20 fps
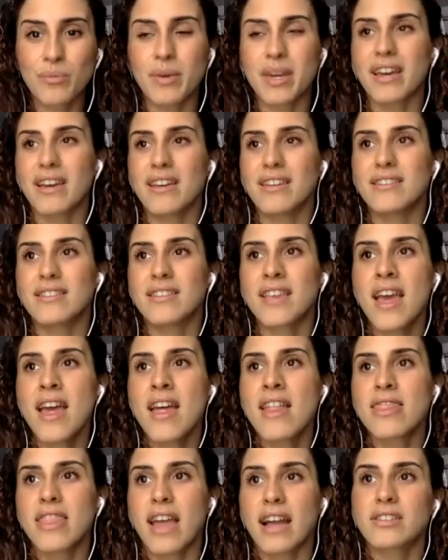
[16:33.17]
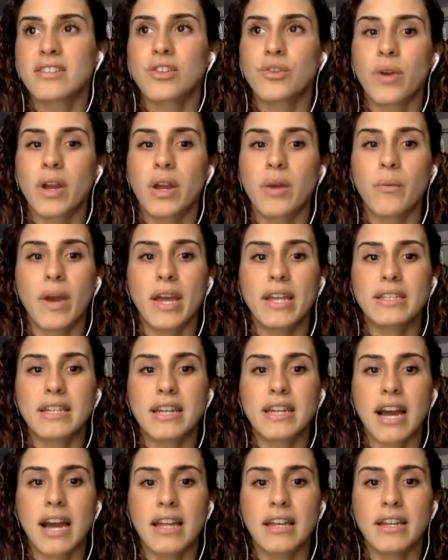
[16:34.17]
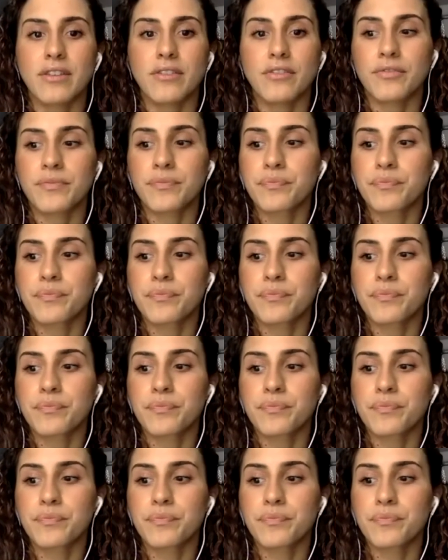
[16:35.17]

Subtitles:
because that's a great way to kind of,